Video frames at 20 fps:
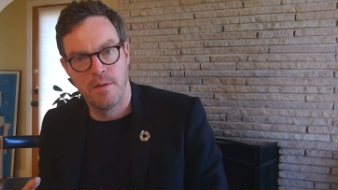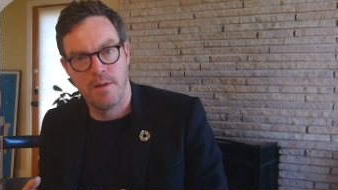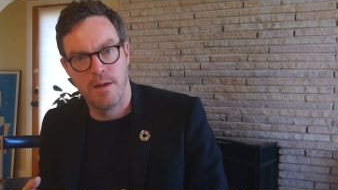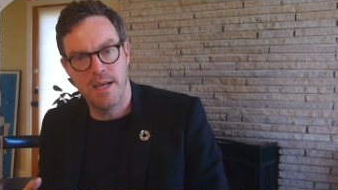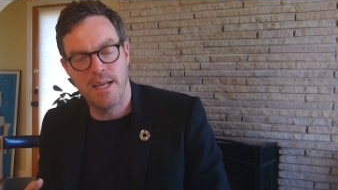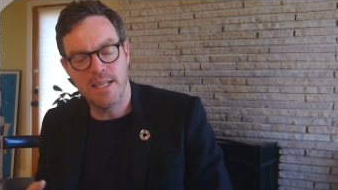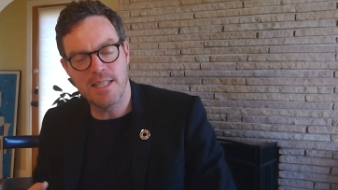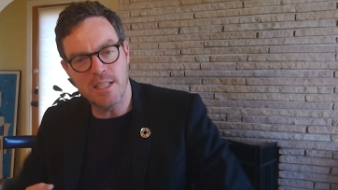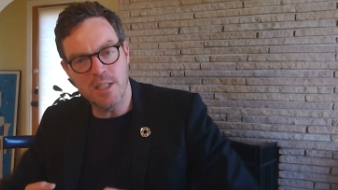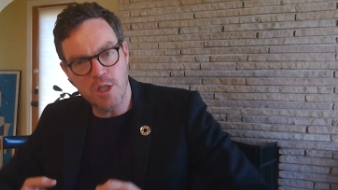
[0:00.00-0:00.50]

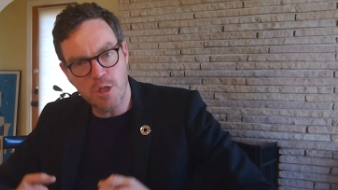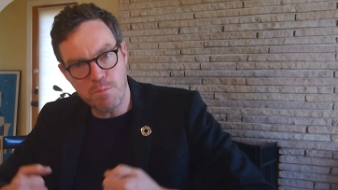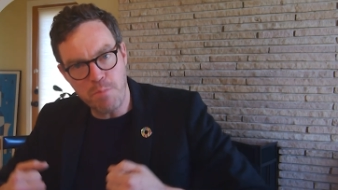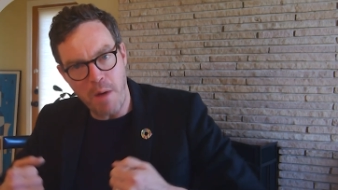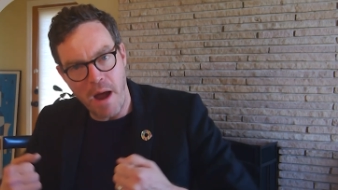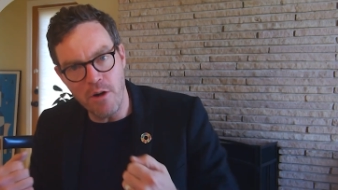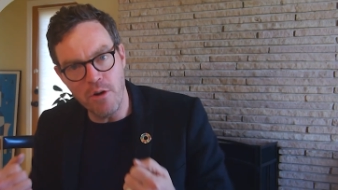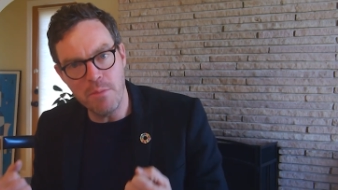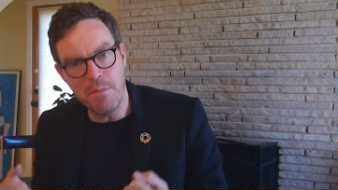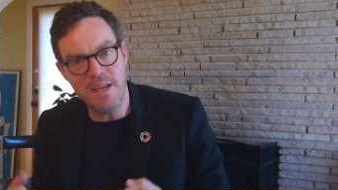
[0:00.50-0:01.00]
It's
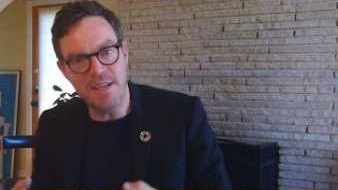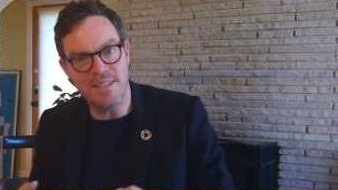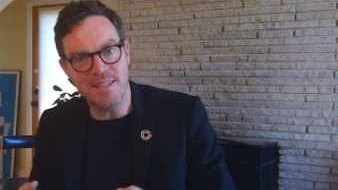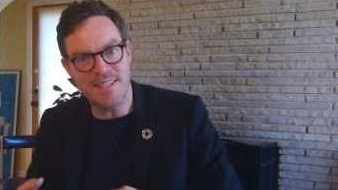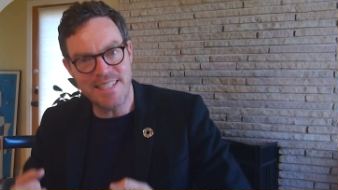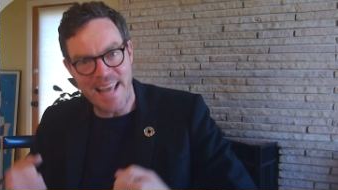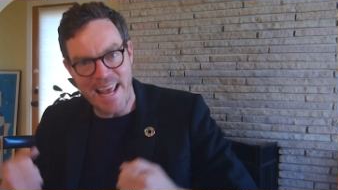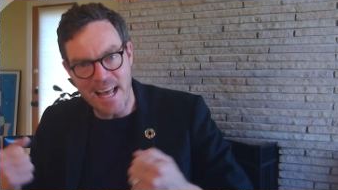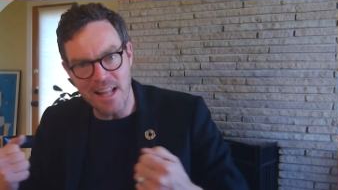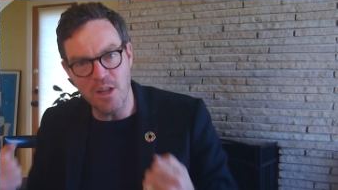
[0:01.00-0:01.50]
inspiring because
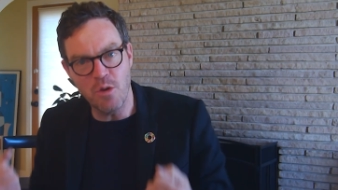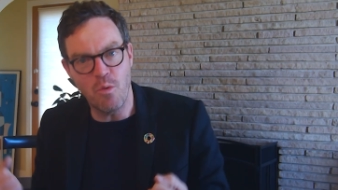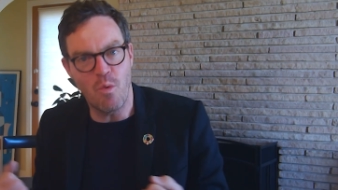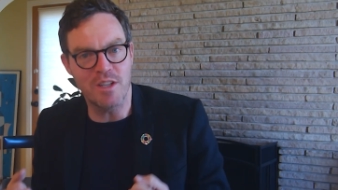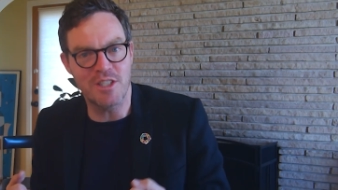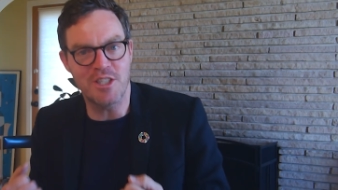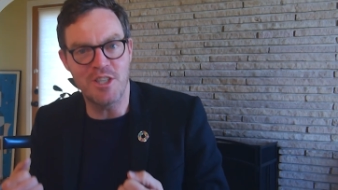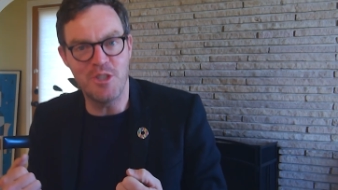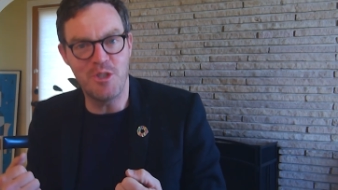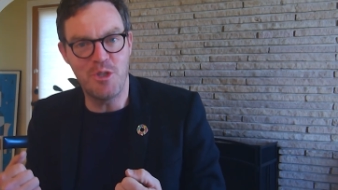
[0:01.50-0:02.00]
talent
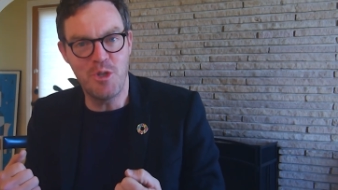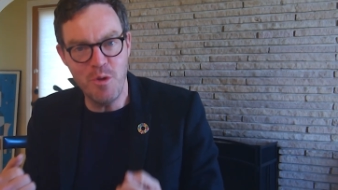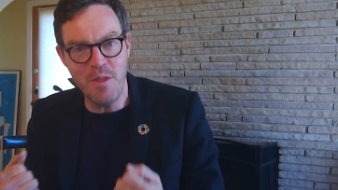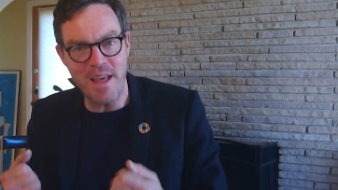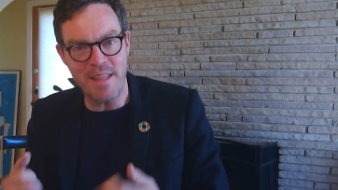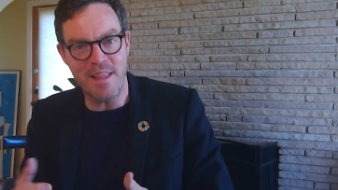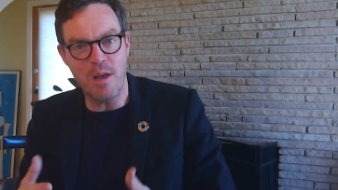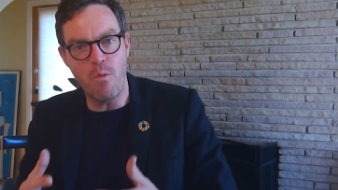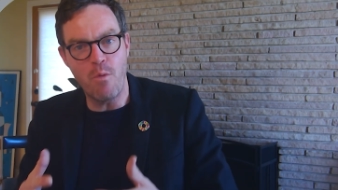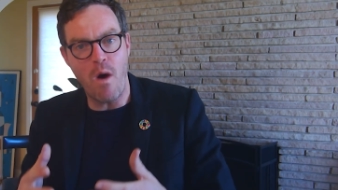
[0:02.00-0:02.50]
wants to do
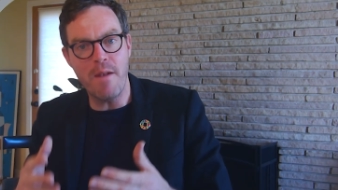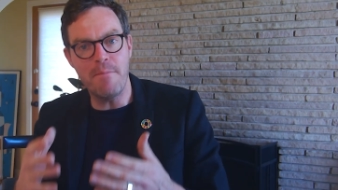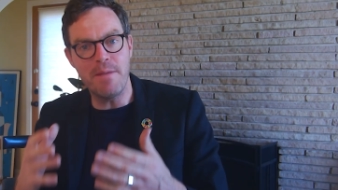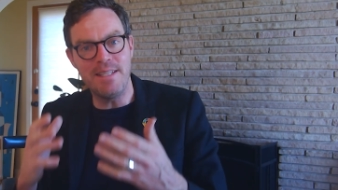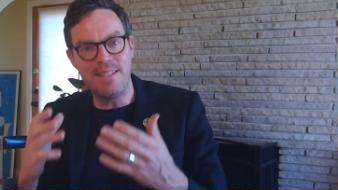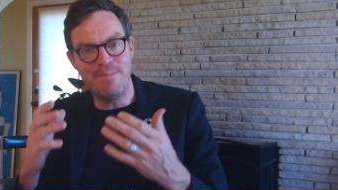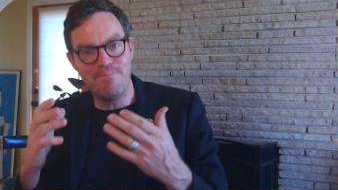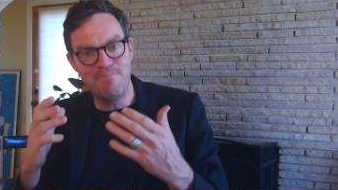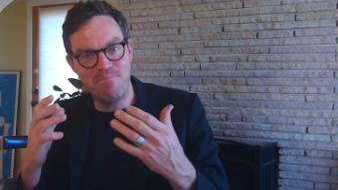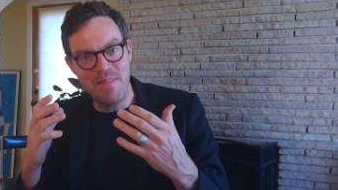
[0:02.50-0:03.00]
that. They want to
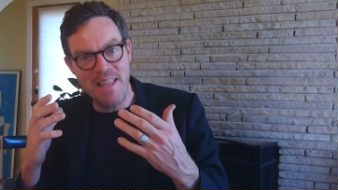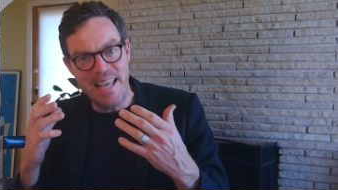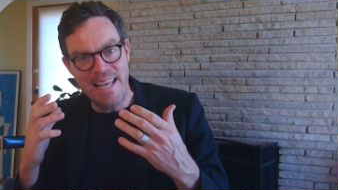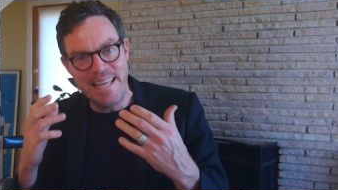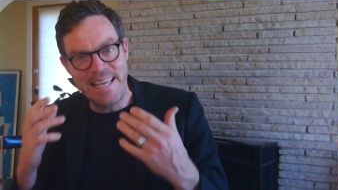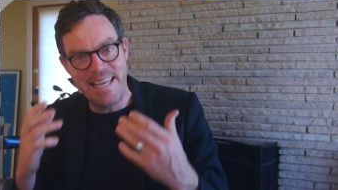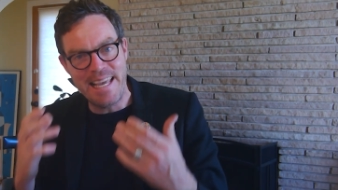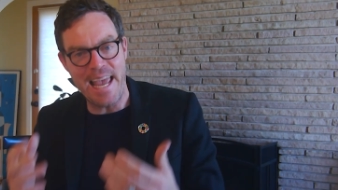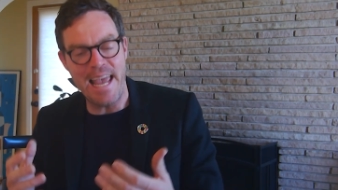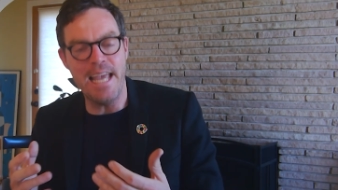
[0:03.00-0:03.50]
be
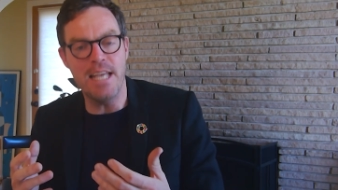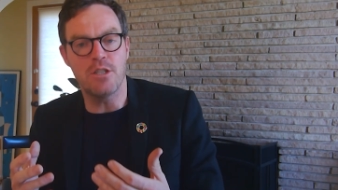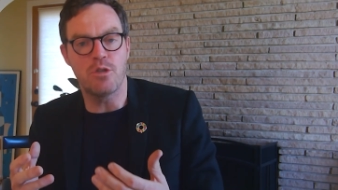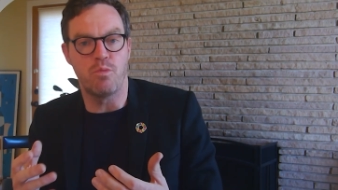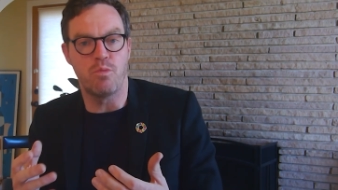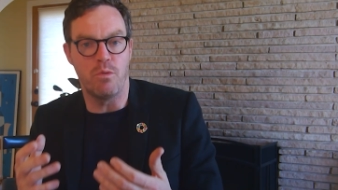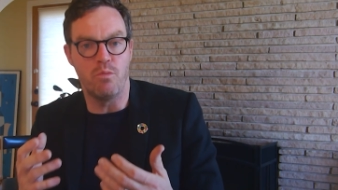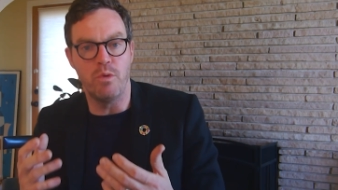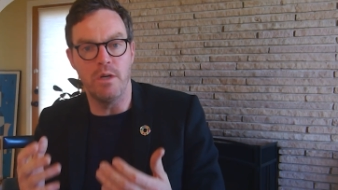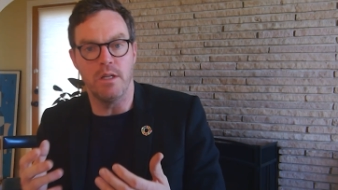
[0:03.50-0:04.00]
engaged
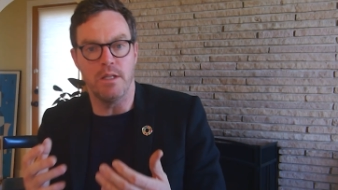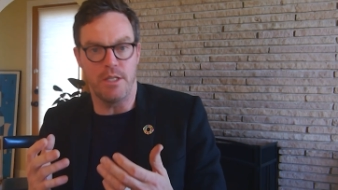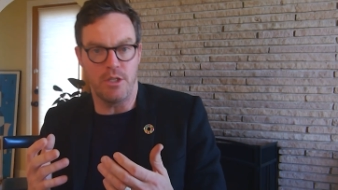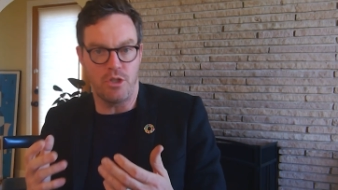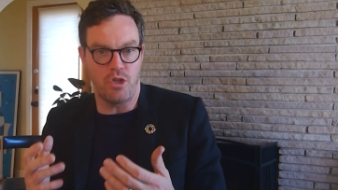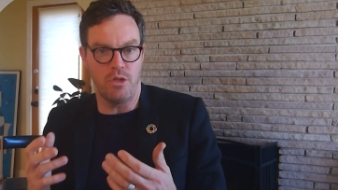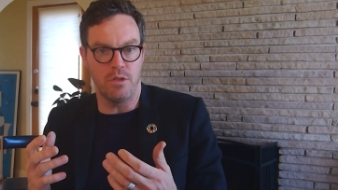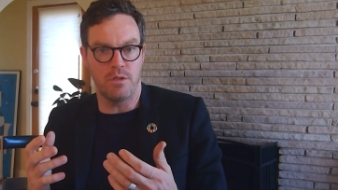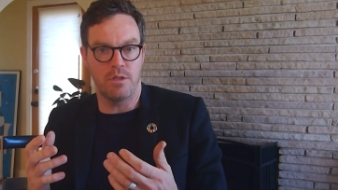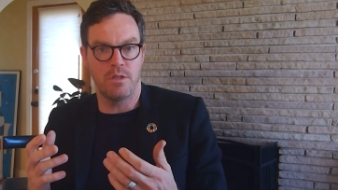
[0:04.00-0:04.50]
with real
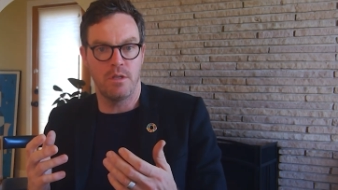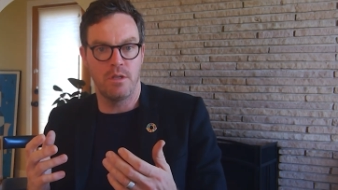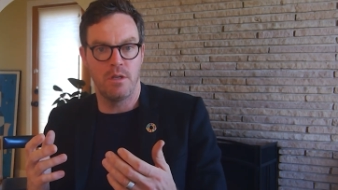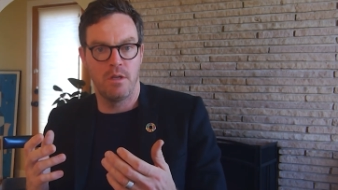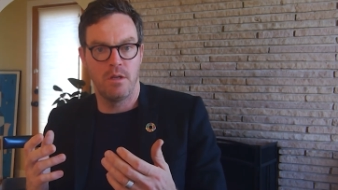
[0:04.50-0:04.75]
issues.